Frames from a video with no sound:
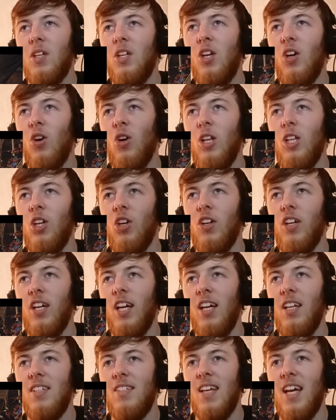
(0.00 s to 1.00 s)
Cole Young
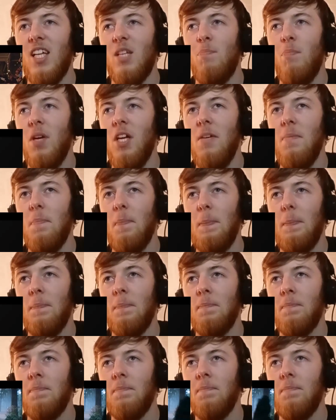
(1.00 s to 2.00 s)
getting his ass beat.
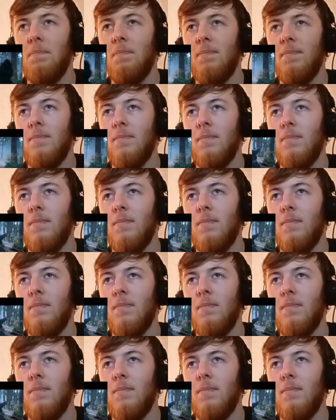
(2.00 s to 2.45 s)
Sickeningly violent.